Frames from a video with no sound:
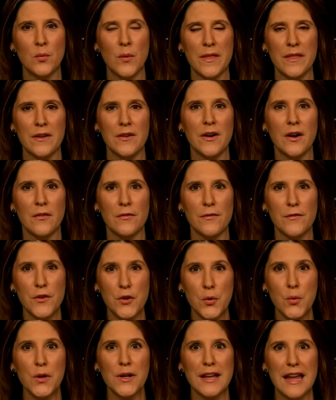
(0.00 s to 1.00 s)
when there are
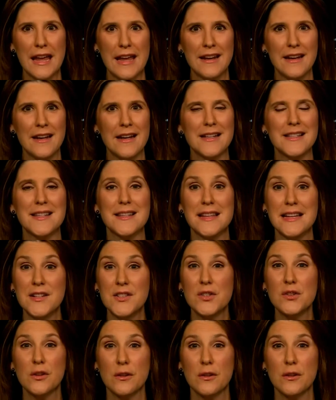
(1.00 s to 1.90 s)
fewer candidates, things right.